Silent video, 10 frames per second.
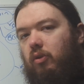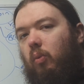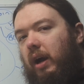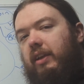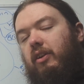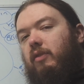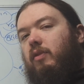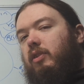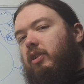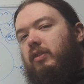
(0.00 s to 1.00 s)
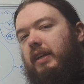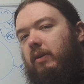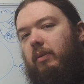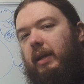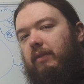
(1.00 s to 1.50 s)
Why you got your raw dogs out
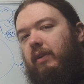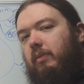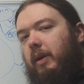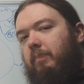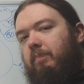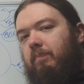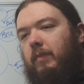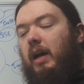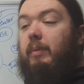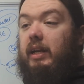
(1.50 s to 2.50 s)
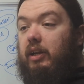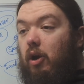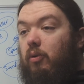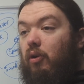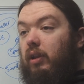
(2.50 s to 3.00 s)
on a battlefield, man? I mean, I
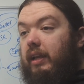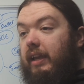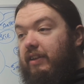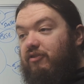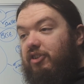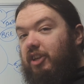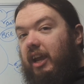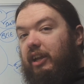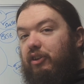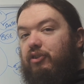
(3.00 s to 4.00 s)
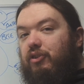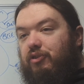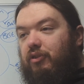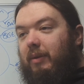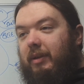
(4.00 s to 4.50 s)
know you're like insane because you're
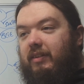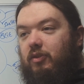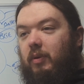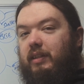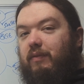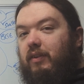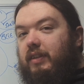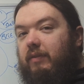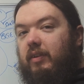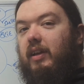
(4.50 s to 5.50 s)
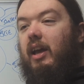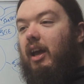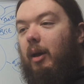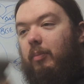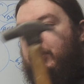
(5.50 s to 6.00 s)
screaming 24/7,
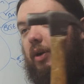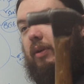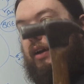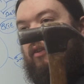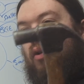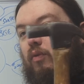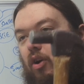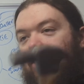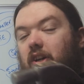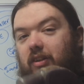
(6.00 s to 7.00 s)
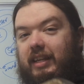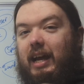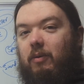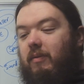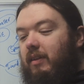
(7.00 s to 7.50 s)
but don't have your raw dogs
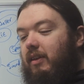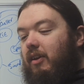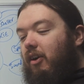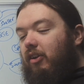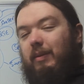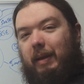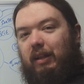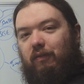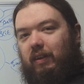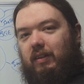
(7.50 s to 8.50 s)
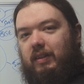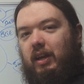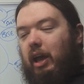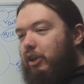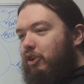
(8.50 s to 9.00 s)
out on the battlefield.
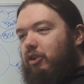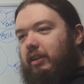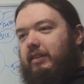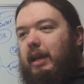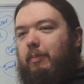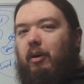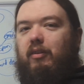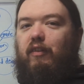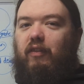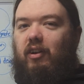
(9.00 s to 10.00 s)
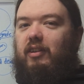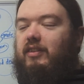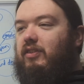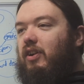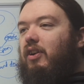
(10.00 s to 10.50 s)
You're going to step on a fallen
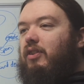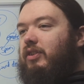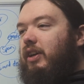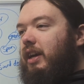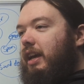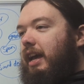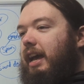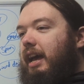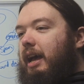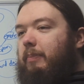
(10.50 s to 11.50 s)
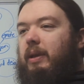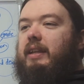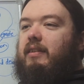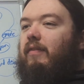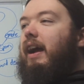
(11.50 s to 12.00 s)
sword, a
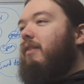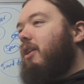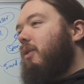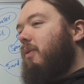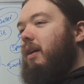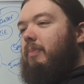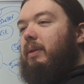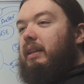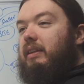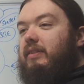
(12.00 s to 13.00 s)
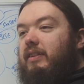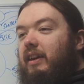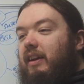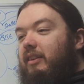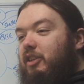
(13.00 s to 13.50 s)
piece of arrow, a
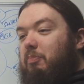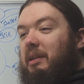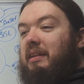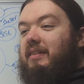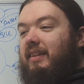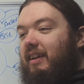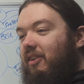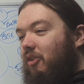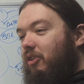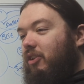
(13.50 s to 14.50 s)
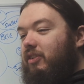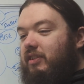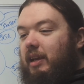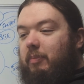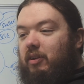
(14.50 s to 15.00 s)
ballista splinter, or you're going to
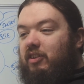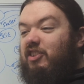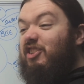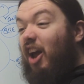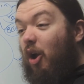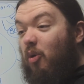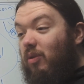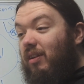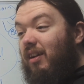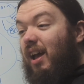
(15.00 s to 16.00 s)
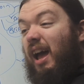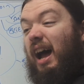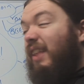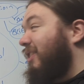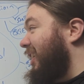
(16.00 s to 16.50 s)
step on a stone,
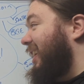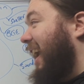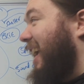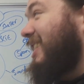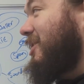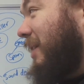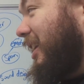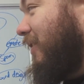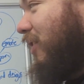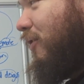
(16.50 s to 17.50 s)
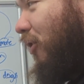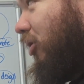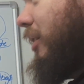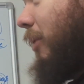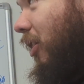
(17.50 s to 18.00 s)
and then you can't do any of your
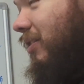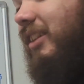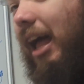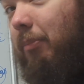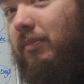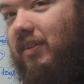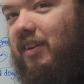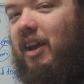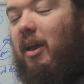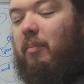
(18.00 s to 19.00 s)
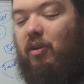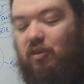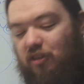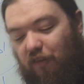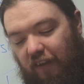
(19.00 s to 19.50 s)
funny ball slams
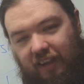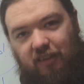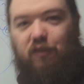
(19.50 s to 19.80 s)
because your feet's